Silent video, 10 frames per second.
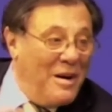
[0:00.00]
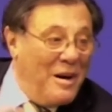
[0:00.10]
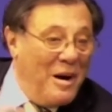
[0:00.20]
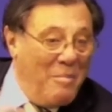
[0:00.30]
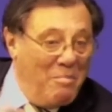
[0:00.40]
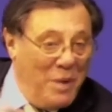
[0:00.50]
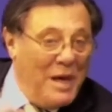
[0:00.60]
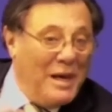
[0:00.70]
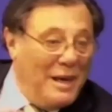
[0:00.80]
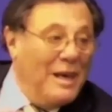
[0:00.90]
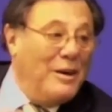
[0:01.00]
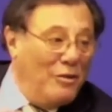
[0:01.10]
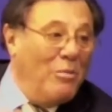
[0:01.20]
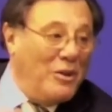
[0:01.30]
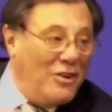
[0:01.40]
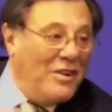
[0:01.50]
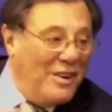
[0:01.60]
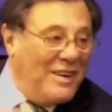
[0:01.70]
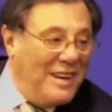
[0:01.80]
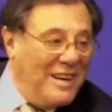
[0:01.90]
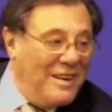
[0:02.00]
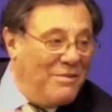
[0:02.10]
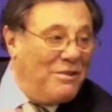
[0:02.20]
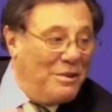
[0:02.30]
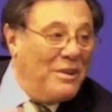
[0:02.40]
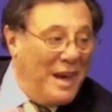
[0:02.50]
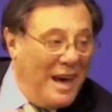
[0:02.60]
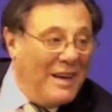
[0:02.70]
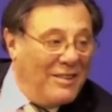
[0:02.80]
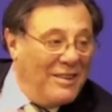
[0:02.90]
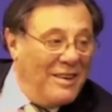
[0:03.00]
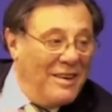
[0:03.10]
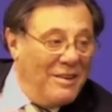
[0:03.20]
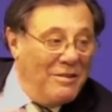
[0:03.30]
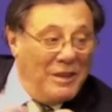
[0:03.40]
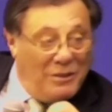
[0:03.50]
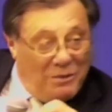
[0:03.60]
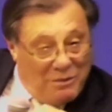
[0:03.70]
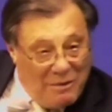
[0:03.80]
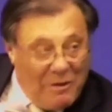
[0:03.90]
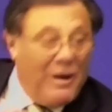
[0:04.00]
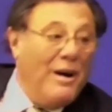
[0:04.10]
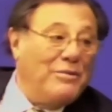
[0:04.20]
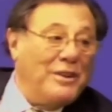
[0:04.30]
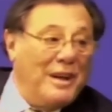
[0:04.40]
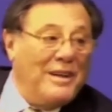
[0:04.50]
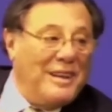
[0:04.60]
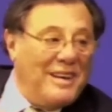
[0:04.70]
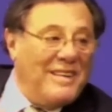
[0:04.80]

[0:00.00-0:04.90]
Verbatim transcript: a big economic generator here through that. Mm -hmm. You need to look after that, I think.